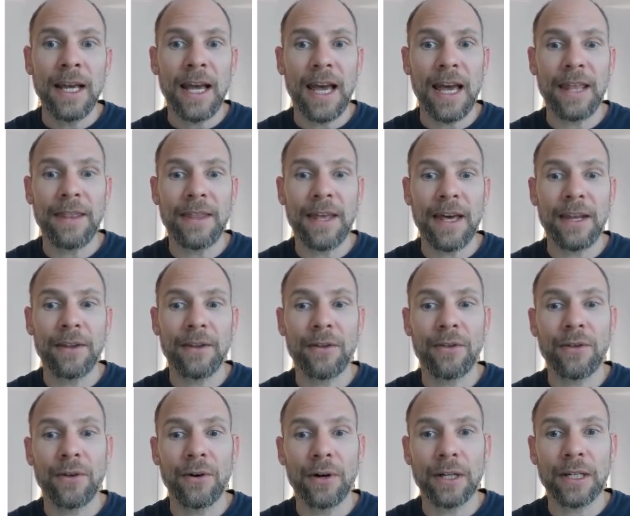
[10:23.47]
And then the
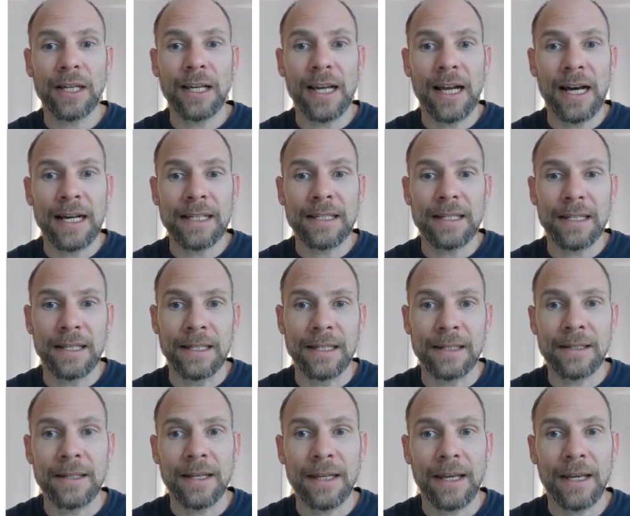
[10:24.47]
third class is